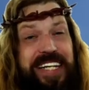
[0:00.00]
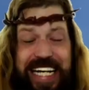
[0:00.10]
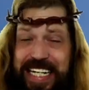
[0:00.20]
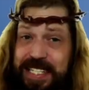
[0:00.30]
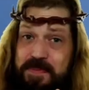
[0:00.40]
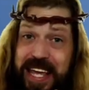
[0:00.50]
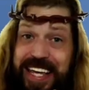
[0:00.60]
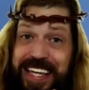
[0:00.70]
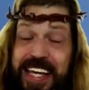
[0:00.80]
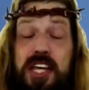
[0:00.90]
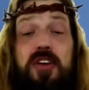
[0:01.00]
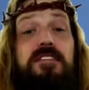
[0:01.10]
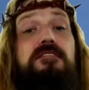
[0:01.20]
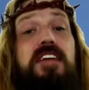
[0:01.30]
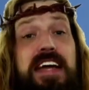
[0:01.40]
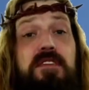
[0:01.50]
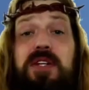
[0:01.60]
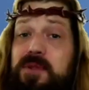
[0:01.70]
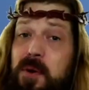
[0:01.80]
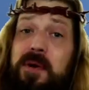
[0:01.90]
It's me, your favorite
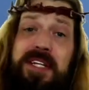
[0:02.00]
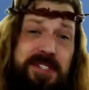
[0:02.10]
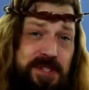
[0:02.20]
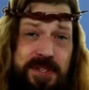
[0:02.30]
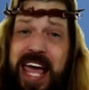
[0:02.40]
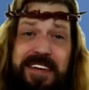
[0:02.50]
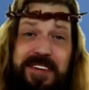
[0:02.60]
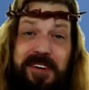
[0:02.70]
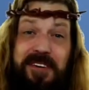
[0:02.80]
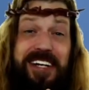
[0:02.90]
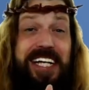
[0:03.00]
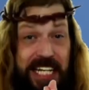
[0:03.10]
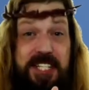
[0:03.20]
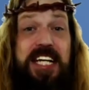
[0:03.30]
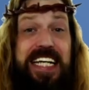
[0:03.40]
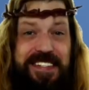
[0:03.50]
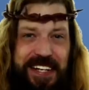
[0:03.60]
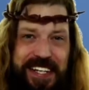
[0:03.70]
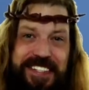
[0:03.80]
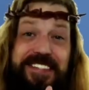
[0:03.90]
Lord and Savior,
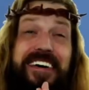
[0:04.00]
Jesus.